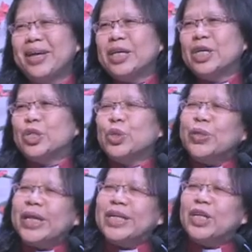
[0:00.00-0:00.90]
So
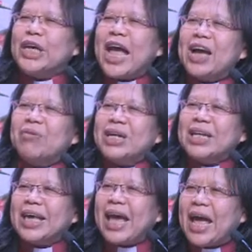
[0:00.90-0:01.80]
they did not
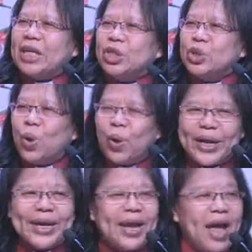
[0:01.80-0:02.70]
really
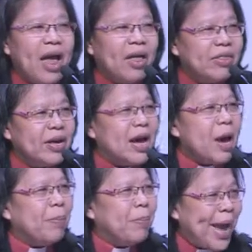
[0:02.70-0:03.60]
enjoy the
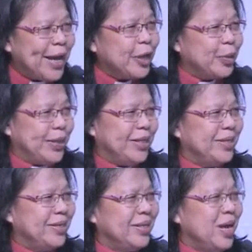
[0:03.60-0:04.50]
banquet.
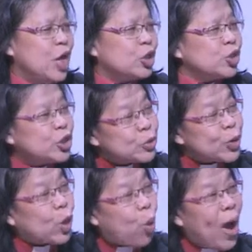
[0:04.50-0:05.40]
So your
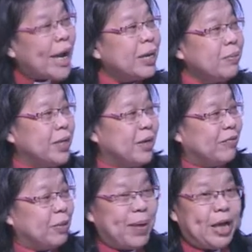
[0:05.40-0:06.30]
requirement of
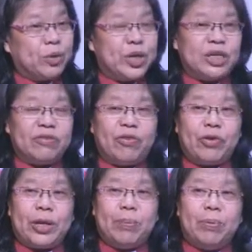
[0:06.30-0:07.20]
the banquet is
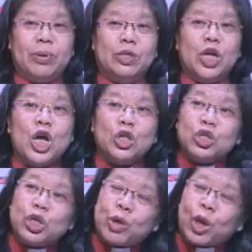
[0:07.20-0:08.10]
very important. So
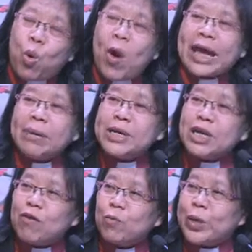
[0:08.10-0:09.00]
the requirement
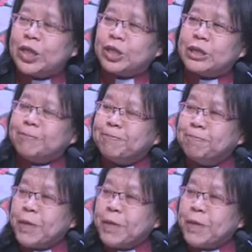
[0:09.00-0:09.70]
of wisdom